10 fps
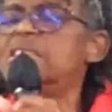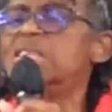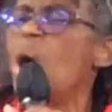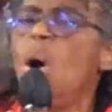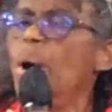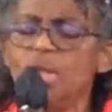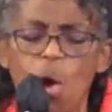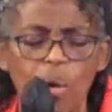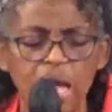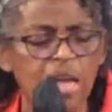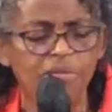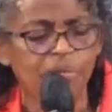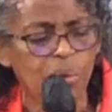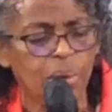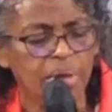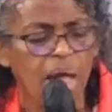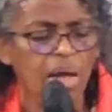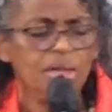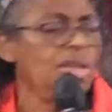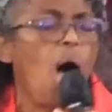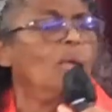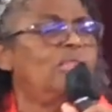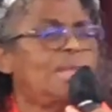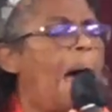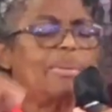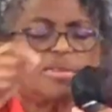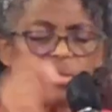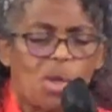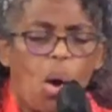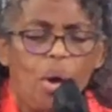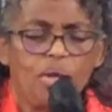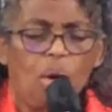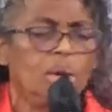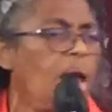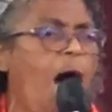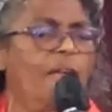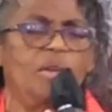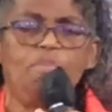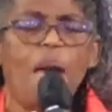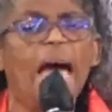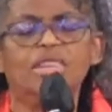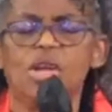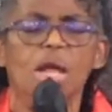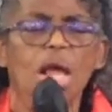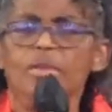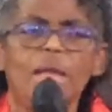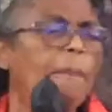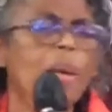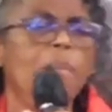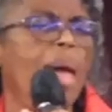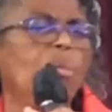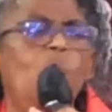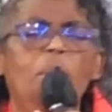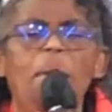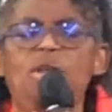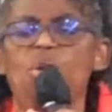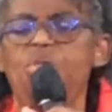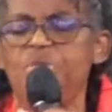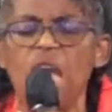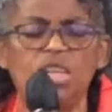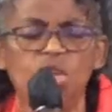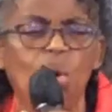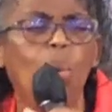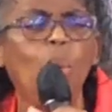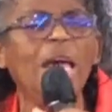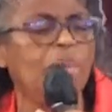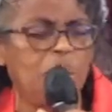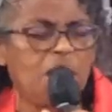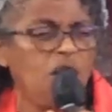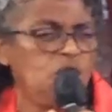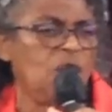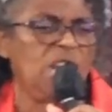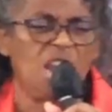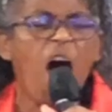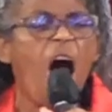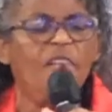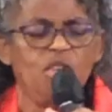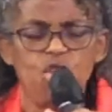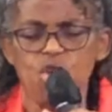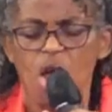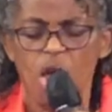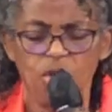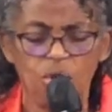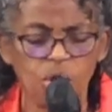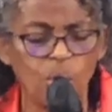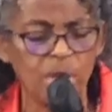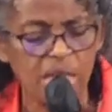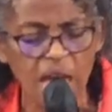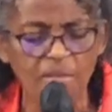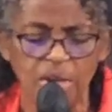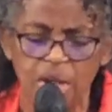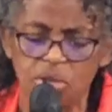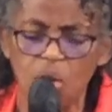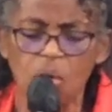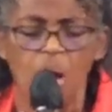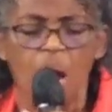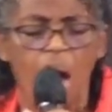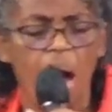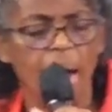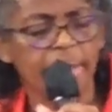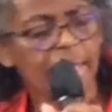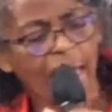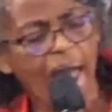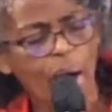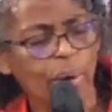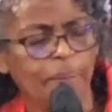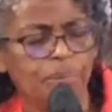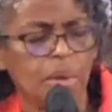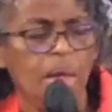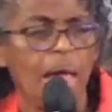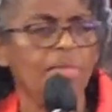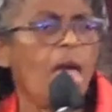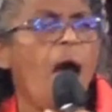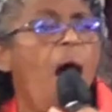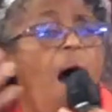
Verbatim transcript: sowing your influence. Don't stop sowing your love and passion. Some people may want to make you think that you're weak because you can love and you're so giving and so caring. And they are